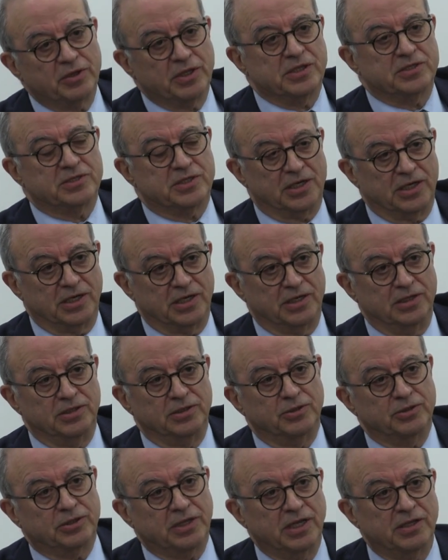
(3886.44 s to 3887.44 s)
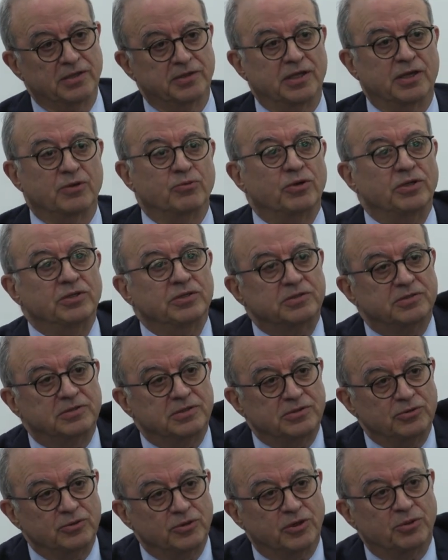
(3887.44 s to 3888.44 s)
with Israel. Okay, they want
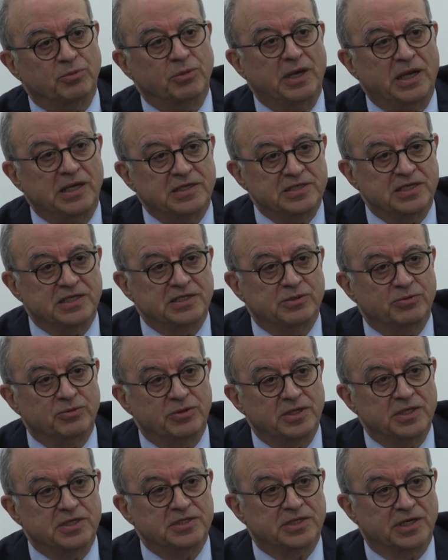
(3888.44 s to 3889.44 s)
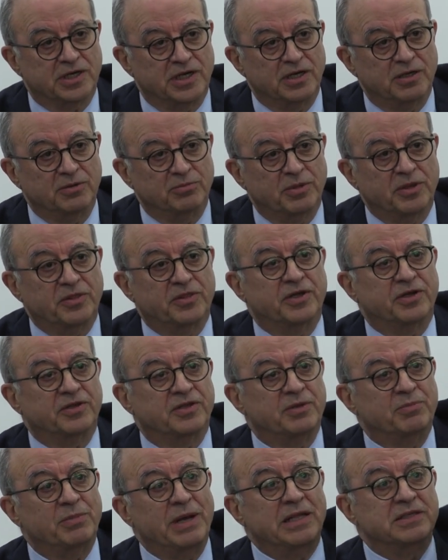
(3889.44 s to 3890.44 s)
normalization with Israel, but their
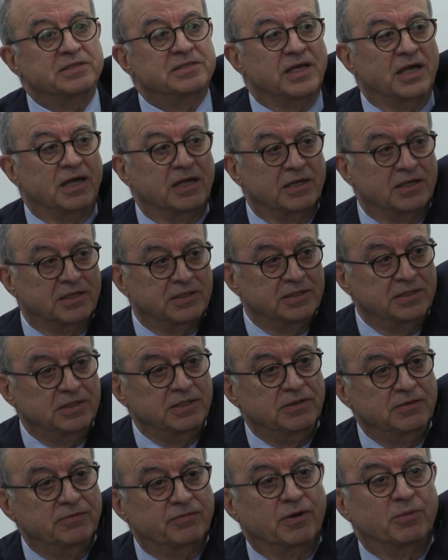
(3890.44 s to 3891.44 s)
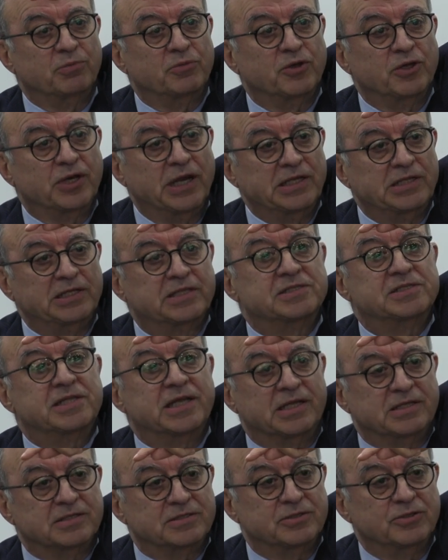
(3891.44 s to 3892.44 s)
demands are from the United
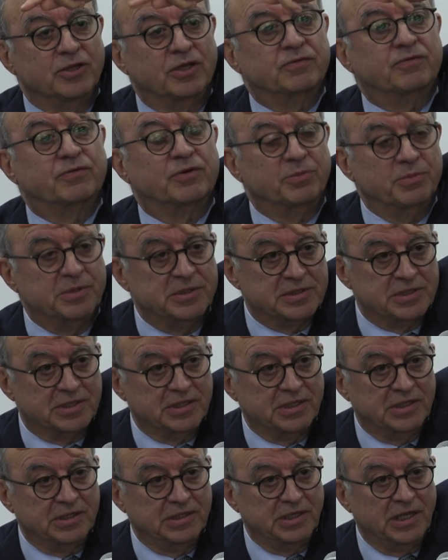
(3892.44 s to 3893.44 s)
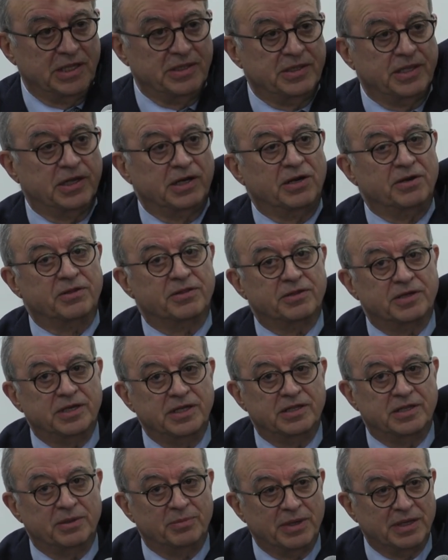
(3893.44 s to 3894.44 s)
States, not from Israel. And there are
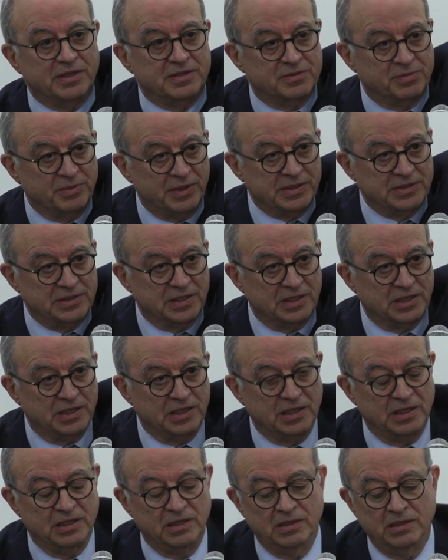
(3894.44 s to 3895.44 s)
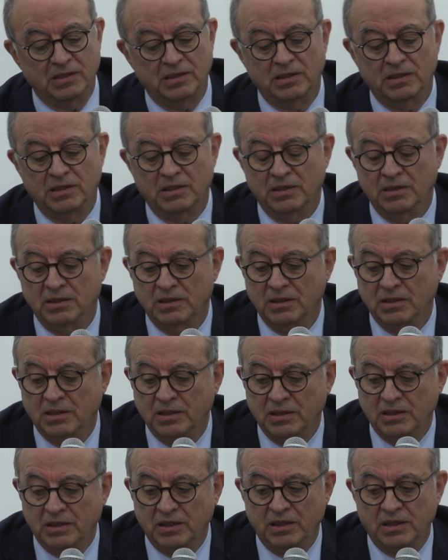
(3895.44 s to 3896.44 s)
three demands, basically.
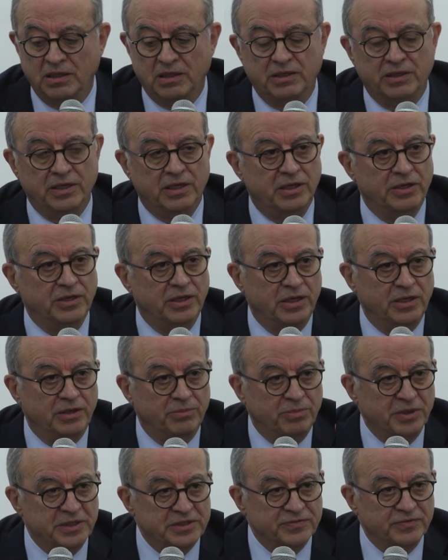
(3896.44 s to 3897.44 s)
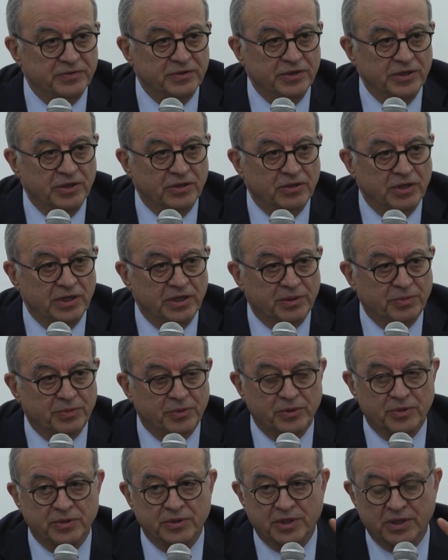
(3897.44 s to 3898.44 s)
A peaceful nuclear
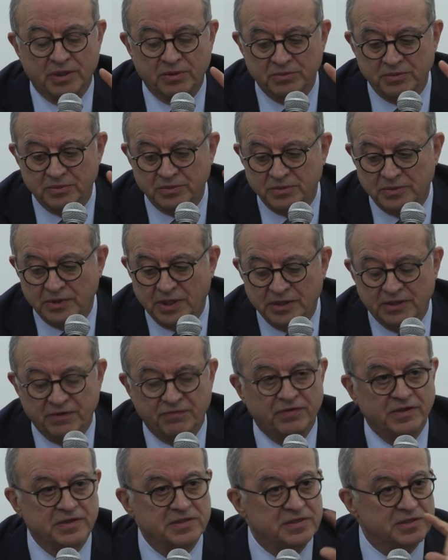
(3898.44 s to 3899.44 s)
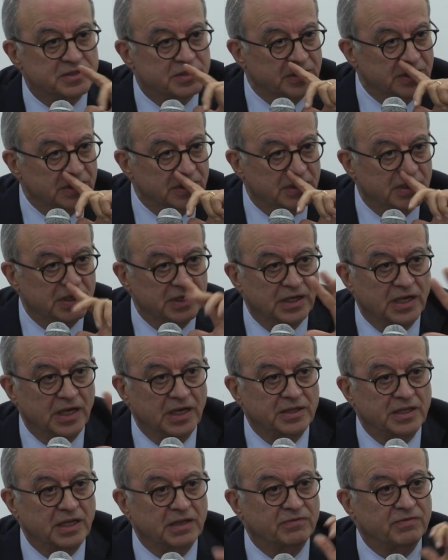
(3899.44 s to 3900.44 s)
program, a defense treaty,
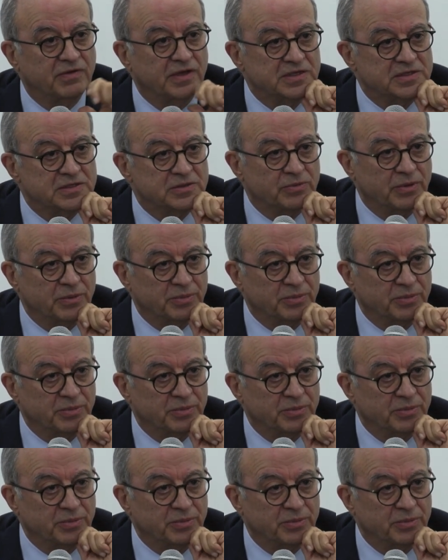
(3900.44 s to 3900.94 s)
and advanced